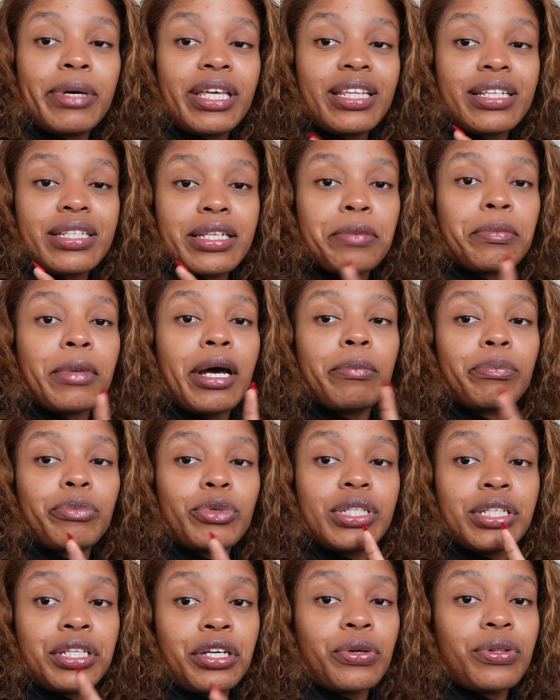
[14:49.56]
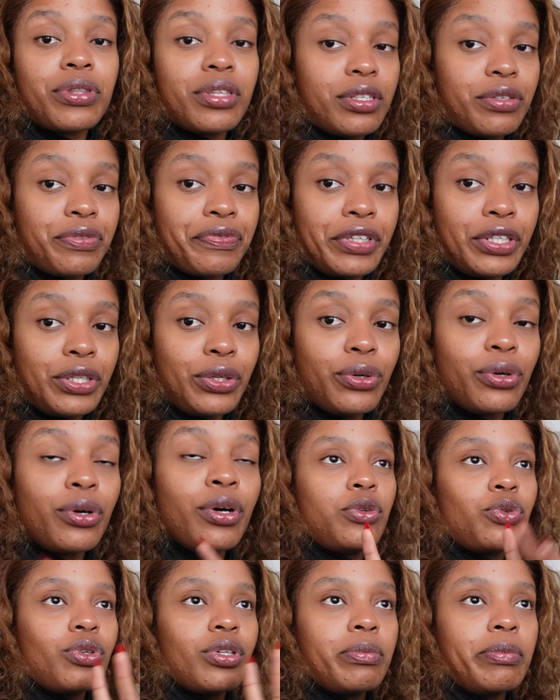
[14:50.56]
by the time I'm putting out this video,
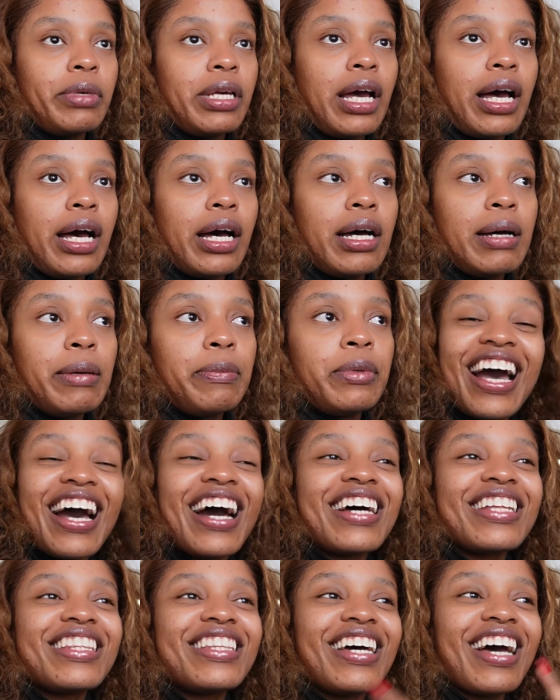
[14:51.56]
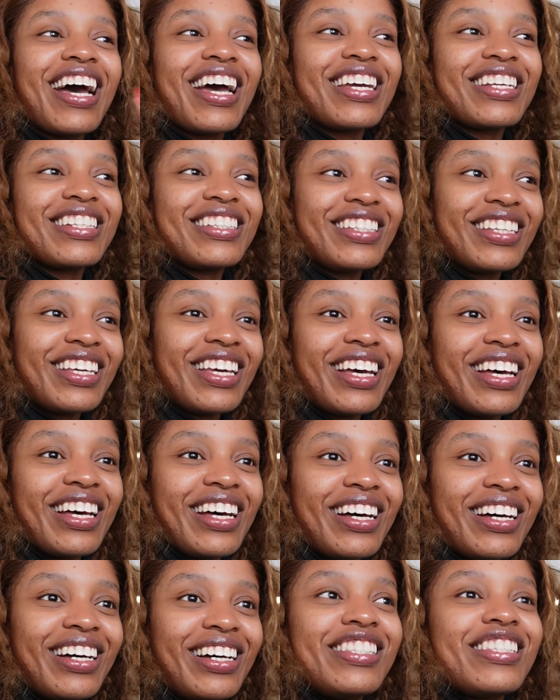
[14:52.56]
it will be up. I had the
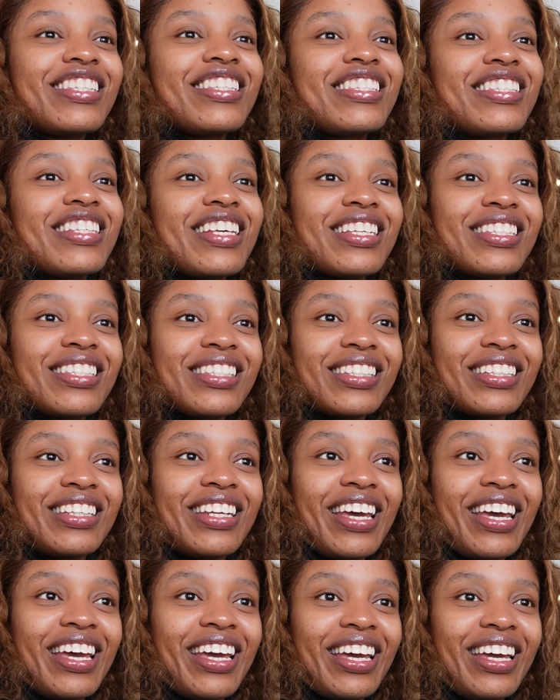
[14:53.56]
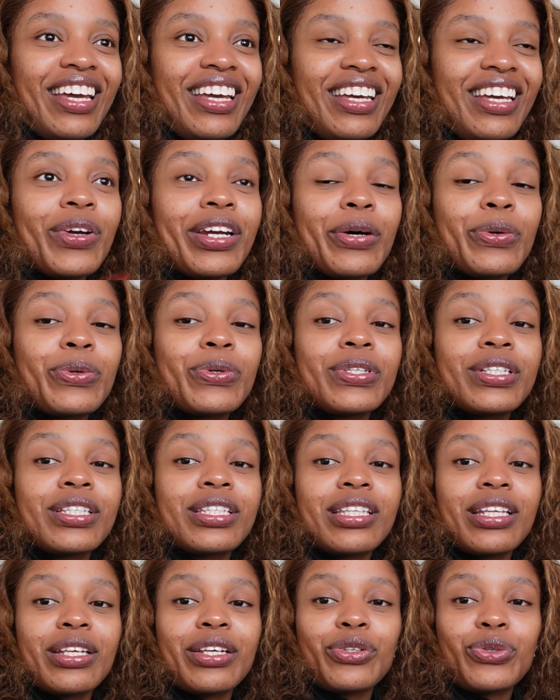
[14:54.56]
idea just yesterday when I
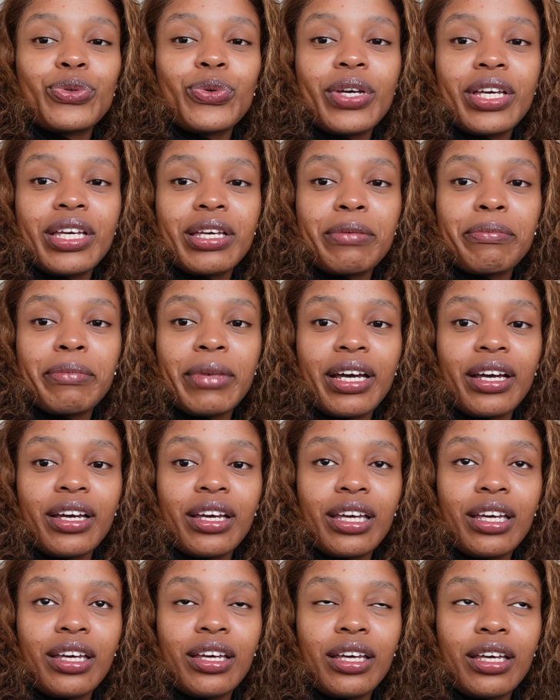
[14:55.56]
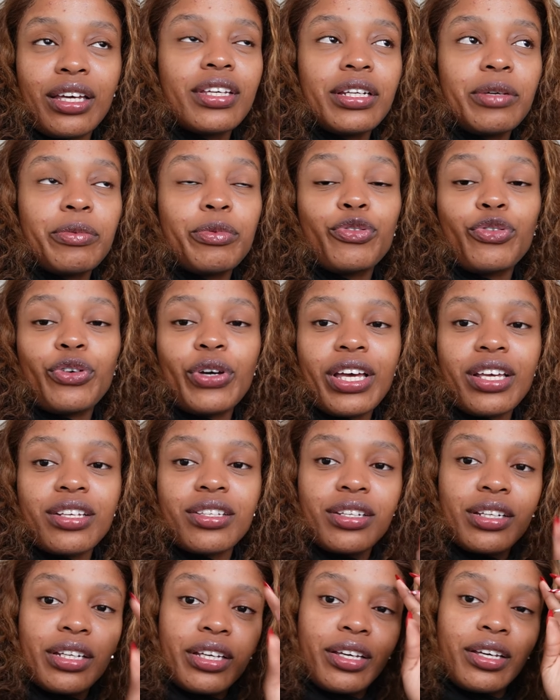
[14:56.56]
was doing my, the day before
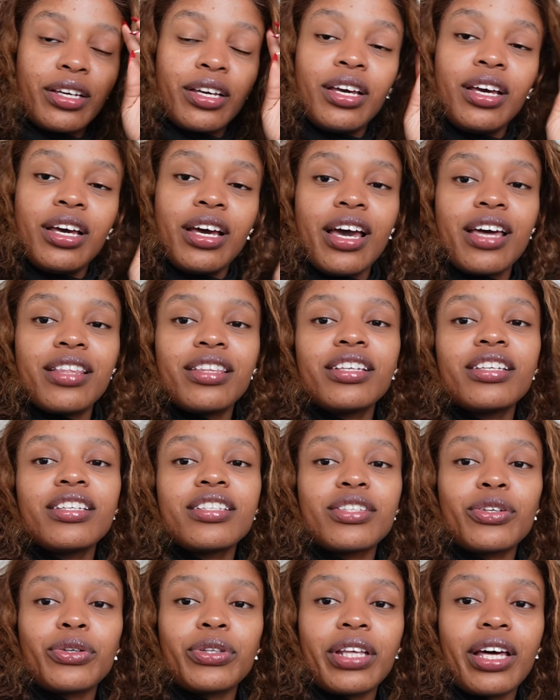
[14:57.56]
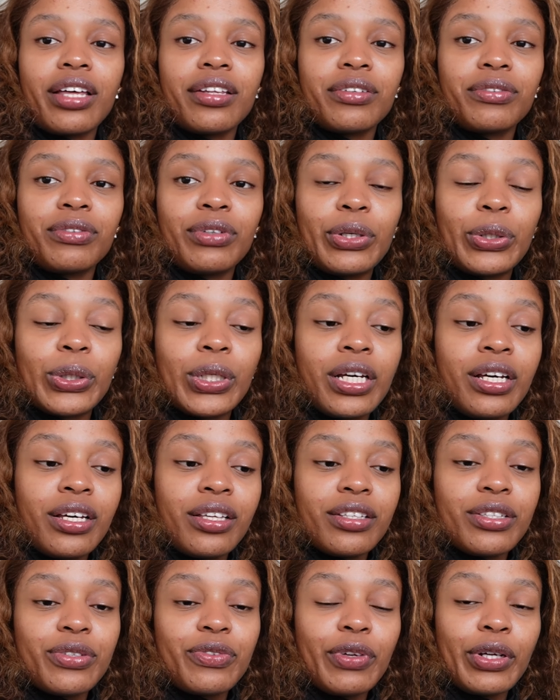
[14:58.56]
yesterday, I think it's on the other vlog.
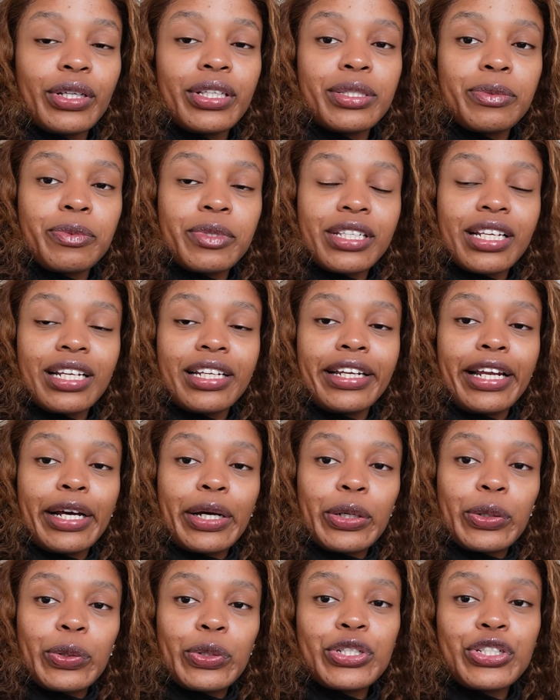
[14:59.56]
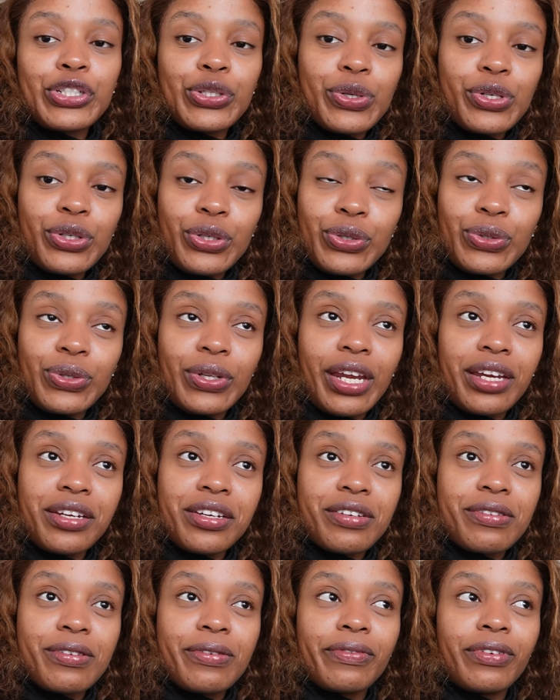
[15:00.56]
This vlog is basically like a continuation to that
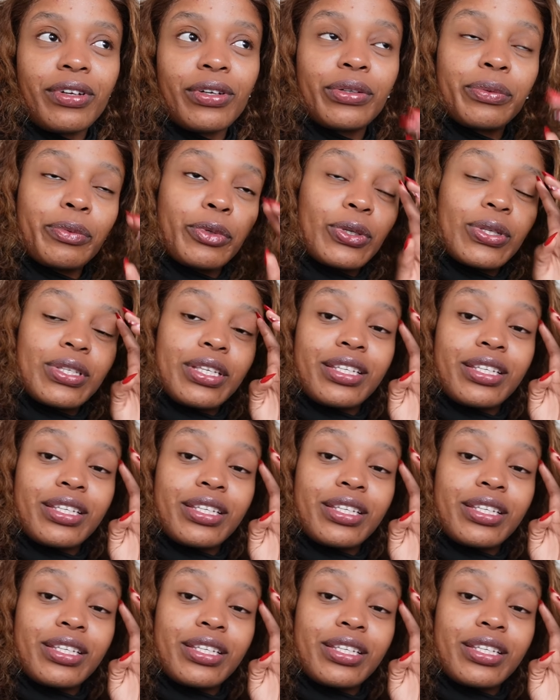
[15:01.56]
other vlog because